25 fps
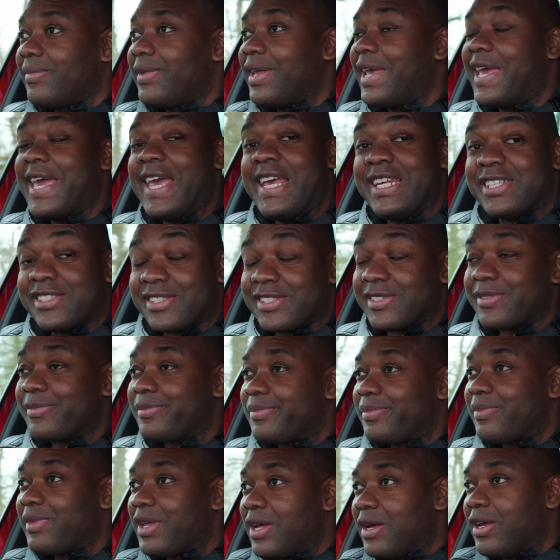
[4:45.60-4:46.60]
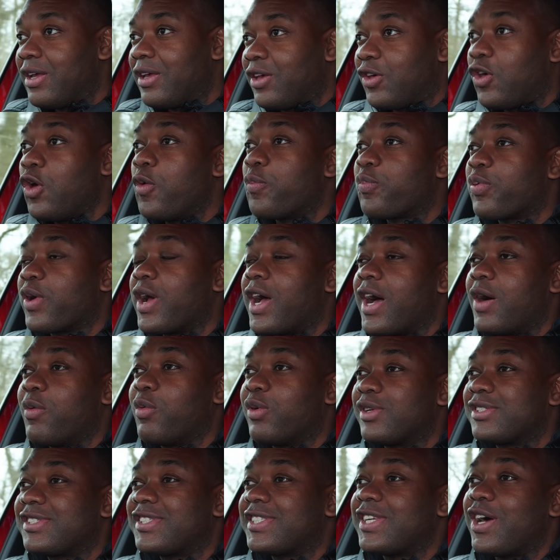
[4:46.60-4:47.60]
it is. Cupra
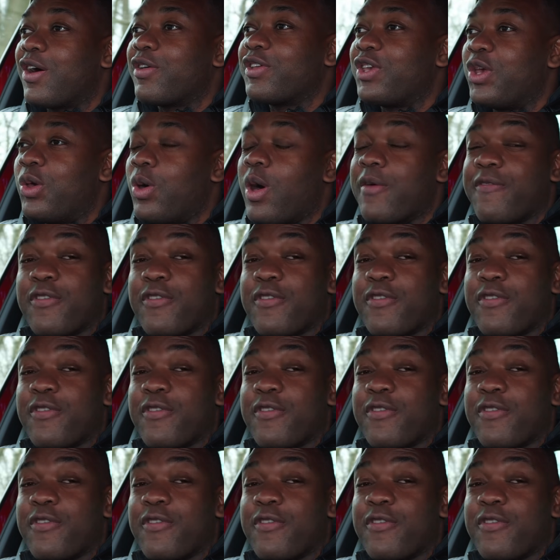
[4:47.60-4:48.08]
will sell you a